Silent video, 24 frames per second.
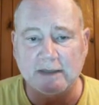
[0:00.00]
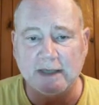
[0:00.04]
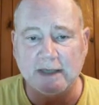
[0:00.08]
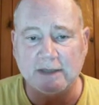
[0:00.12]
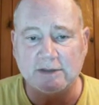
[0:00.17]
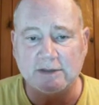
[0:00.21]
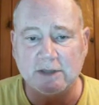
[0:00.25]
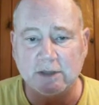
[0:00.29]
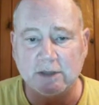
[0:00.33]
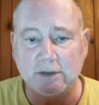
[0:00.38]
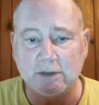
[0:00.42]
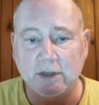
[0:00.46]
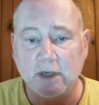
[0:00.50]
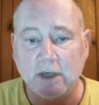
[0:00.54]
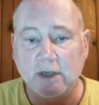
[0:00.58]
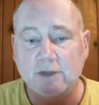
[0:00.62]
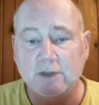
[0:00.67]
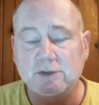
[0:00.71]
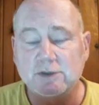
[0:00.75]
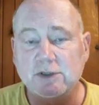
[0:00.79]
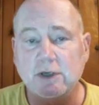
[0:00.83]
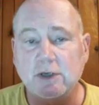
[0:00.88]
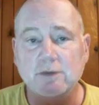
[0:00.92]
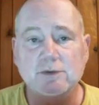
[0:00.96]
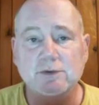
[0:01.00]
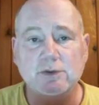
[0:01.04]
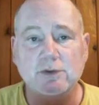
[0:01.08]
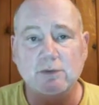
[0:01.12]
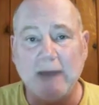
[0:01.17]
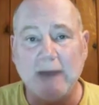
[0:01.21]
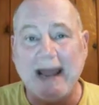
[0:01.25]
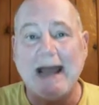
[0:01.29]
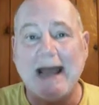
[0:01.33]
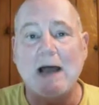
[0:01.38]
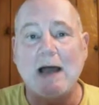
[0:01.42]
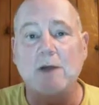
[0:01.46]
That shows you
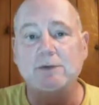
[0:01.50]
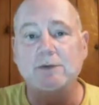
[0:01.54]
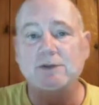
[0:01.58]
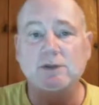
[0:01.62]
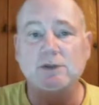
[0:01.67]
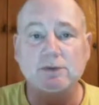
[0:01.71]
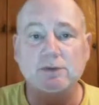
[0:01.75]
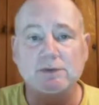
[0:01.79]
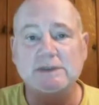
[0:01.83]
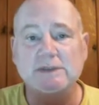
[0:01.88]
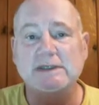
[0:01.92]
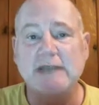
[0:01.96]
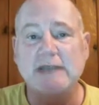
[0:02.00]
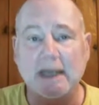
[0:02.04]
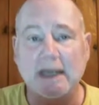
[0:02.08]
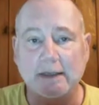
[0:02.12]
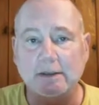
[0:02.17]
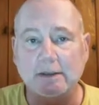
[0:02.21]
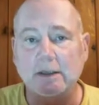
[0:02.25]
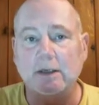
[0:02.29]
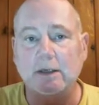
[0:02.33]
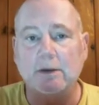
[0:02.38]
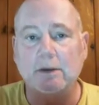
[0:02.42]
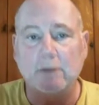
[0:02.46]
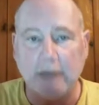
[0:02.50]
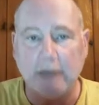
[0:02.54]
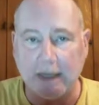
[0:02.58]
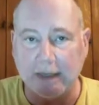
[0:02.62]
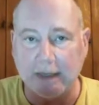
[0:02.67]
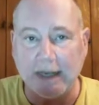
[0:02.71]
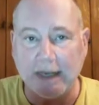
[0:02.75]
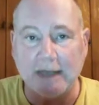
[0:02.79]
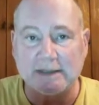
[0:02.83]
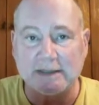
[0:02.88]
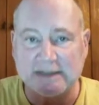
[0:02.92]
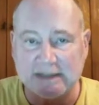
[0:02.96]
how to set
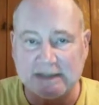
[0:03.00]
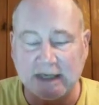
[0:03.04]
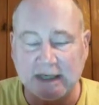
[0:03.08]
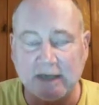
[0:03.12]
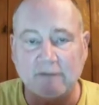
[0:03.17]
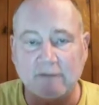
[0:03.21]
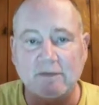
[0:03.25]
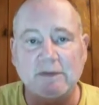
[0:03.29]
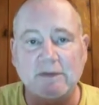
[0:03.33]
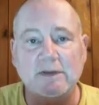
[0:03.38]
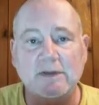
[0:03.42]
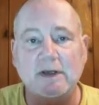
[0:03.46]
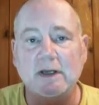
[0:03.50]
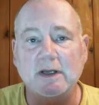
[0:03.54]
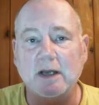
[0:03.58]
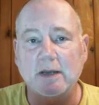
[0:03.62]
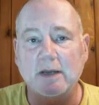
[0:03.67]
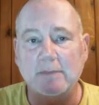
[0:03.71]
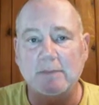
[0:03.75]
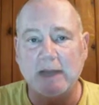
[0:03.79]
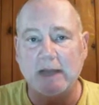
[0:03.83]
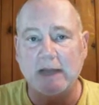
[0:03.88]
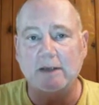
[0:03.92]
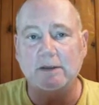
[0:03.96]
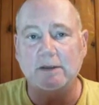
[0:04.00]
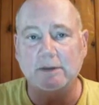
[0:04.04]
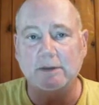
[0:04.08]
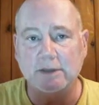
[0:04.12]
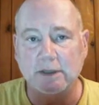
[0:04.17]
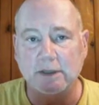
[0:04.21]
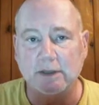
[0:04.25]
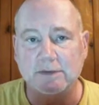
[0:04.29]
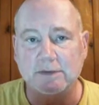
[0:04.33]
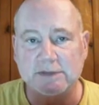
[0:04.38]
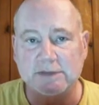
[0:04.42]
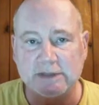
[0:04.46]
how to set everything up, how
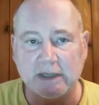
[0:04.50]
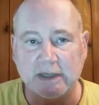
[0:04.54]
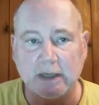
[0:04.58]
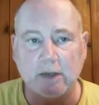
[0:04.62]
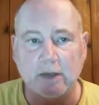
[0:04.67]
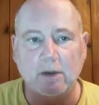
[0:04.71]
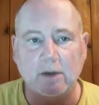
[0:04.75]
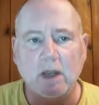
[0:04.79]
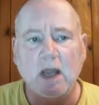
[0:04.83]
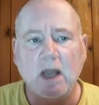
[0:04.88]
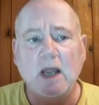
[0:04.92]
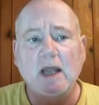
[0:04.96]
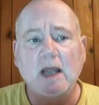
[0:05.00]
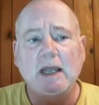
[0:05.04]
to sell.